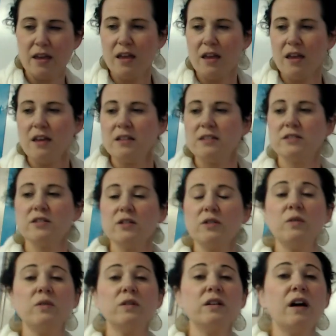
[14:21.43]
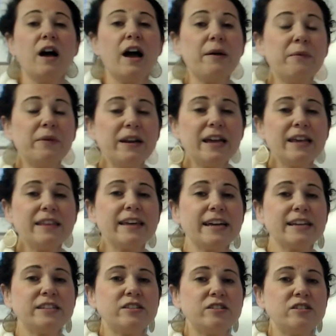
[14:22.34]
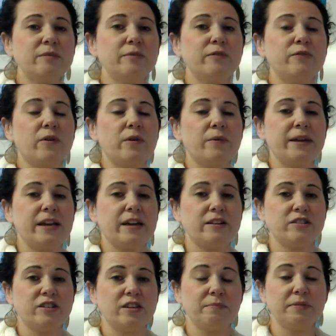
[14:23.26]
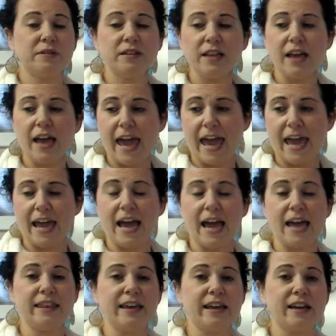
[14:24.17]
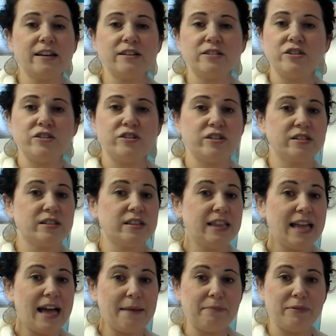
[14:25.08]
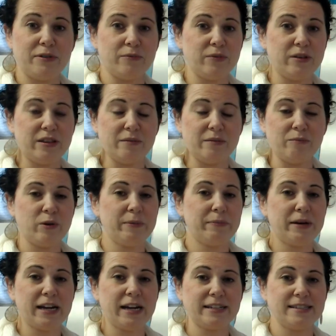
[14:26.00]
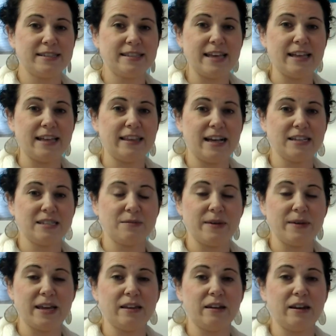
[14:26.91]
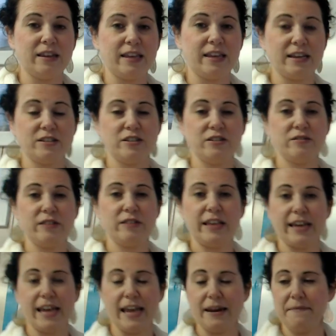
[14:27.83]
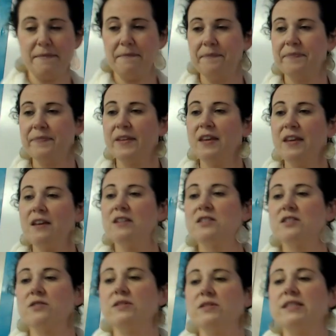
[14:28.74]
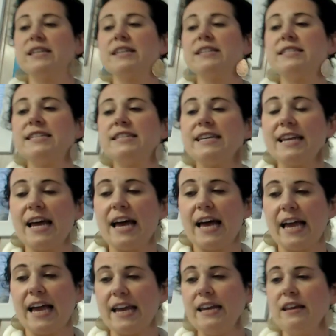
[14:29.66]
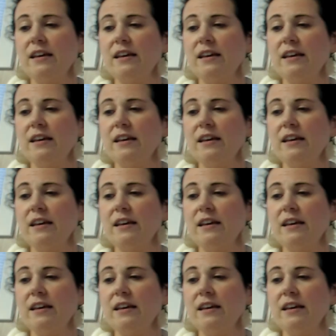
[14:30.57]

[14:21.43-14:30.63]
So what I'd like to do before we actually play, I'd like us to just clap the rhythm. We practiced that last week, and I'd like to do that again. So 69,